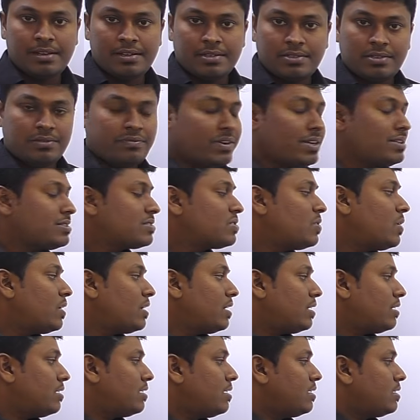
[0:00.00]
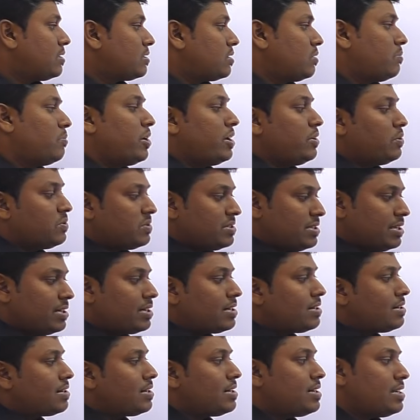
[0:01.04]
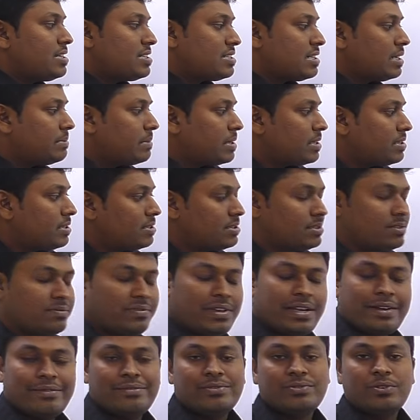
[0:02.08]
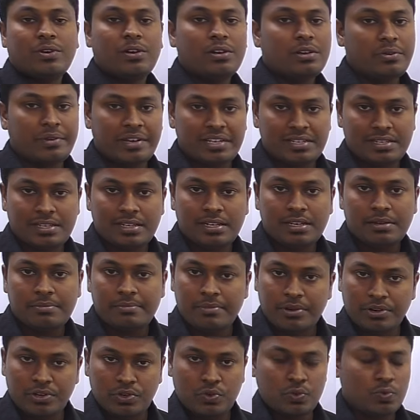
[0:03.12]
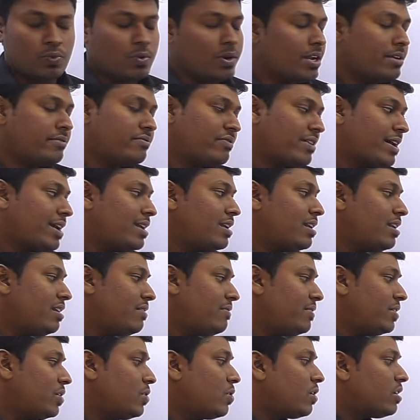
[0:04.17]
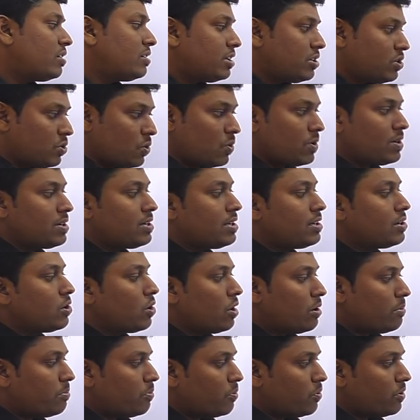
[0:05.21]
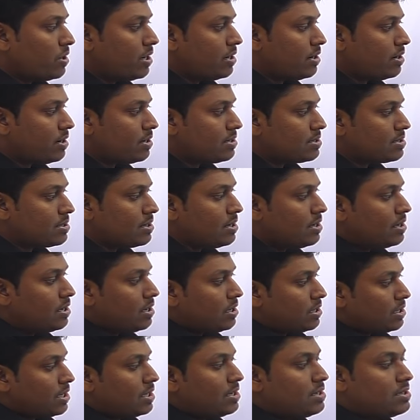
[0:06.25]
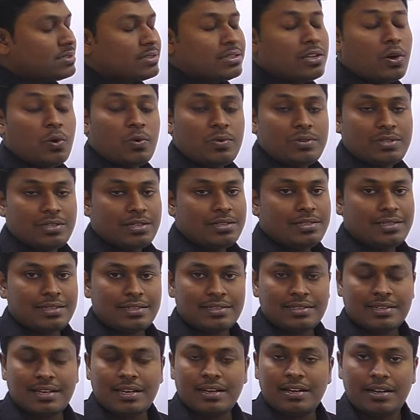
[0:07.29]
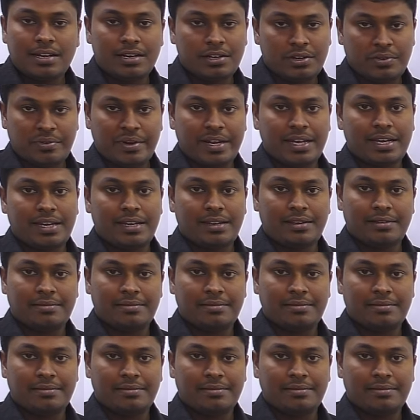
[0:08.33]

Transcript: So friends, got it. So by using a traditional method, we have solved question number 2, and finally we got the total compound interest, that is 1620.